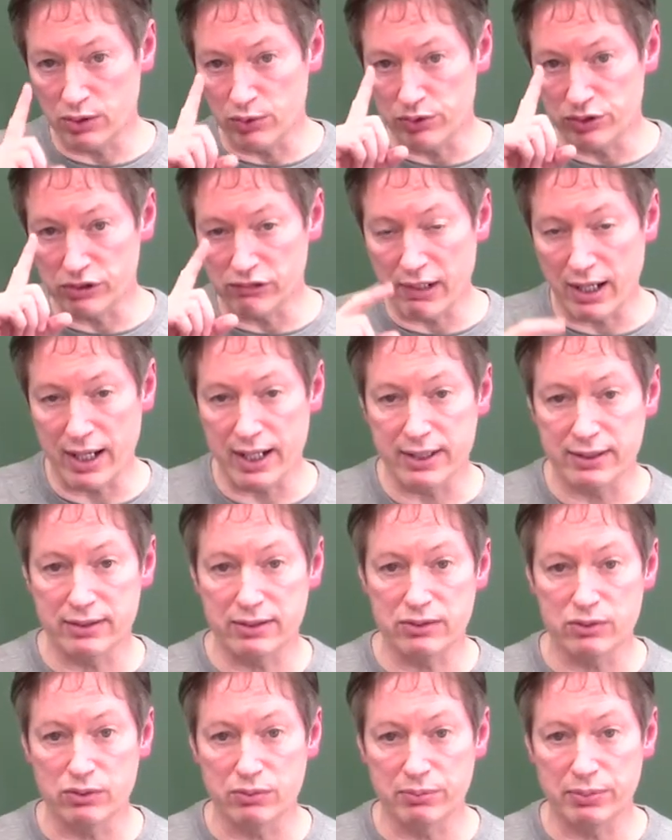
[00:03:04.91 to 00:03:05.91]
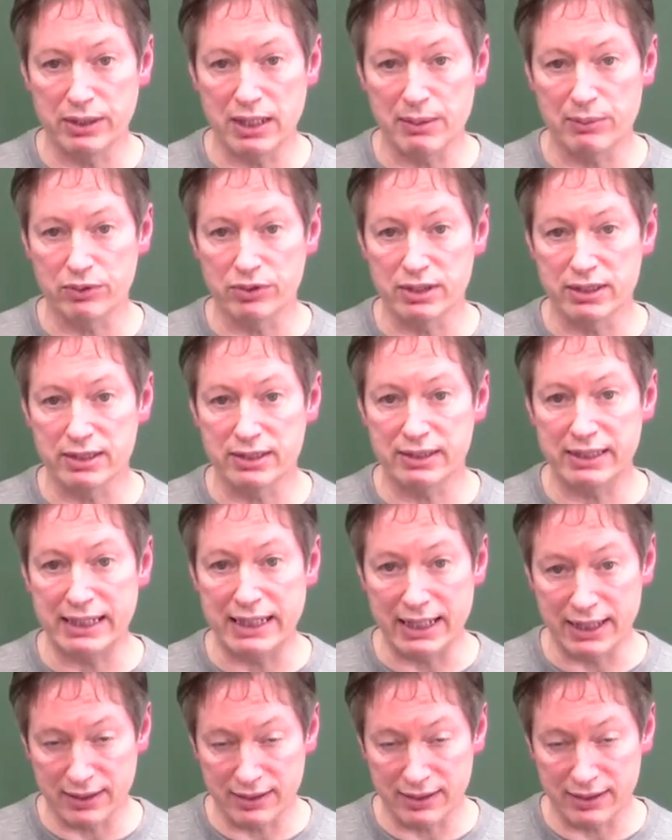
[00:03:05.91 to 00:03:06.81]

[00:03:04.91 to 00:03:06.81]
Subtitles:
use your eyes to be able to see